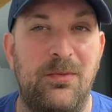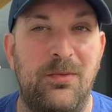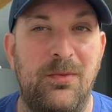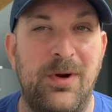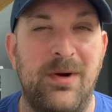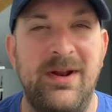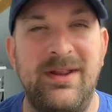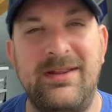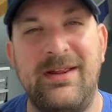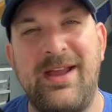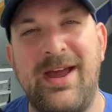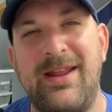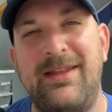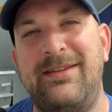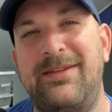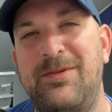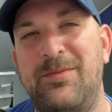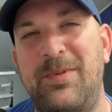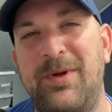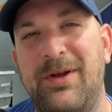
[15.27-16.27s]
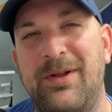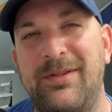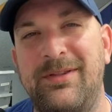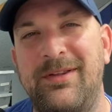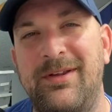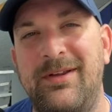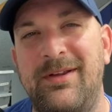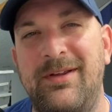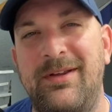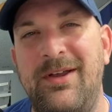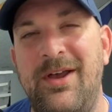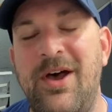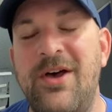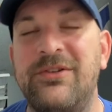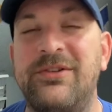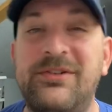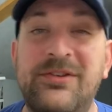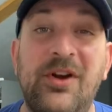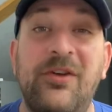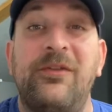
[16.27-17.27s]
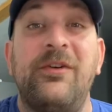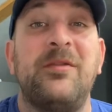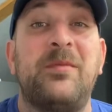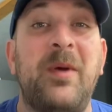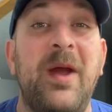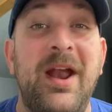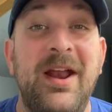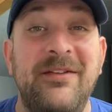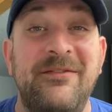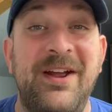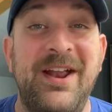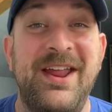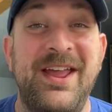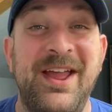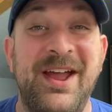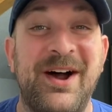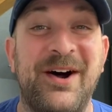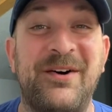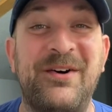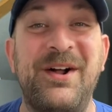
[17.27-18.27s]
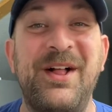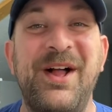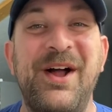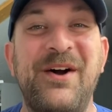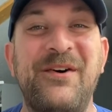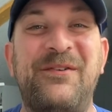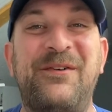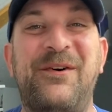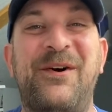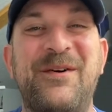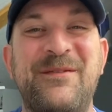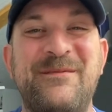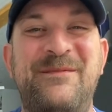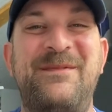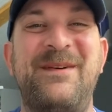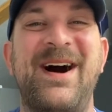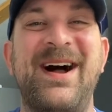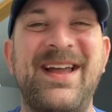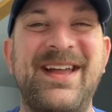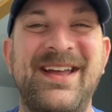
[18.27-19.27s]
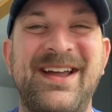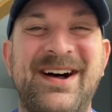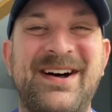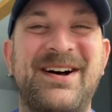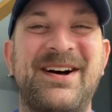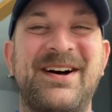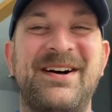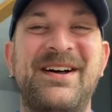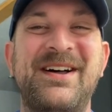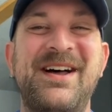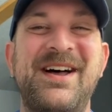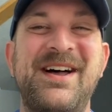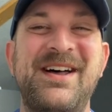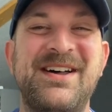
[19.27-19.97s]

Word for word: We already kind of did the build. So this is our first painting video for my uh,